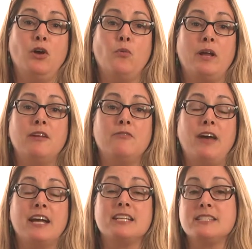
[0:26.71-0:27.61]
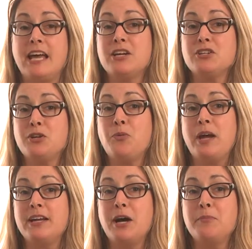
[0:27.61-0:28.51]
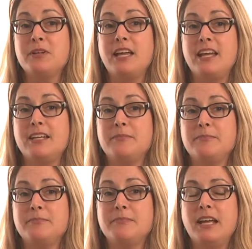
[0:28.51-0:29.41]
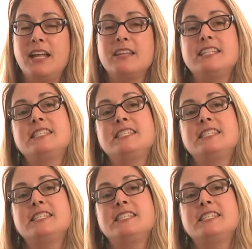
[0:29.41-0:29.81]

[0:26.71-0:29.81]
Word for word: when in fact it's actually quite complicated. Let's